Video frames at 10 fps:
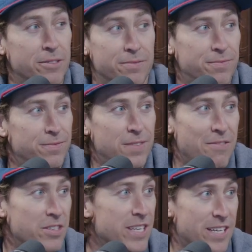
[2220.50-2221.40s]
or
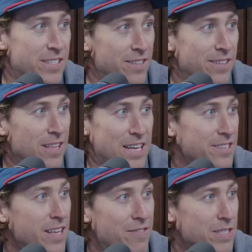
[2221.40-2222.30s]
5-6 in their last
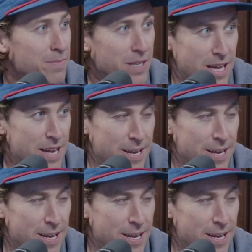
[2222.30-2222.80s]
11, something like that.